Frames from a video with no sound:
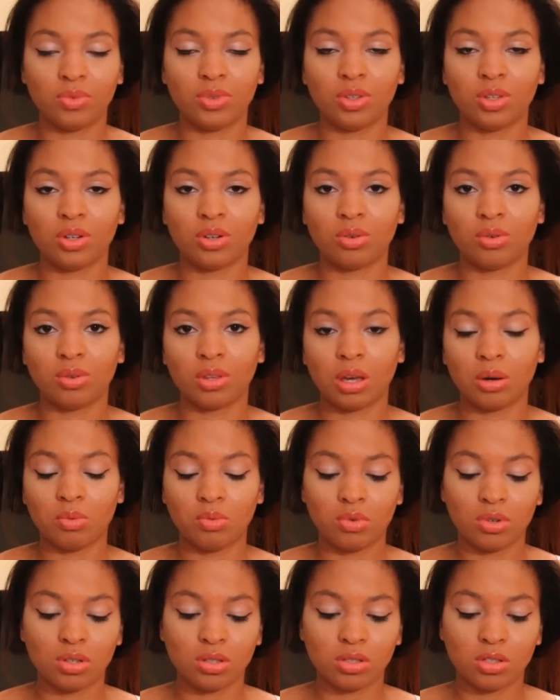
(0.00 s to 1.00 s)
you know, that
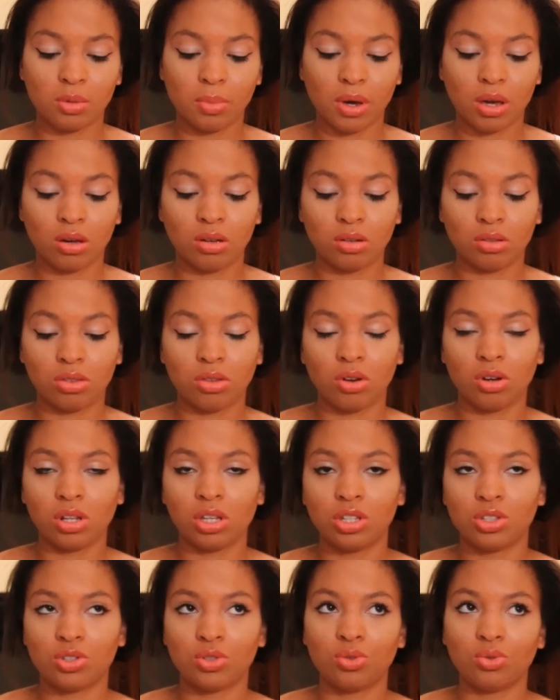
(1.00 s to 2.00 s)
was about $30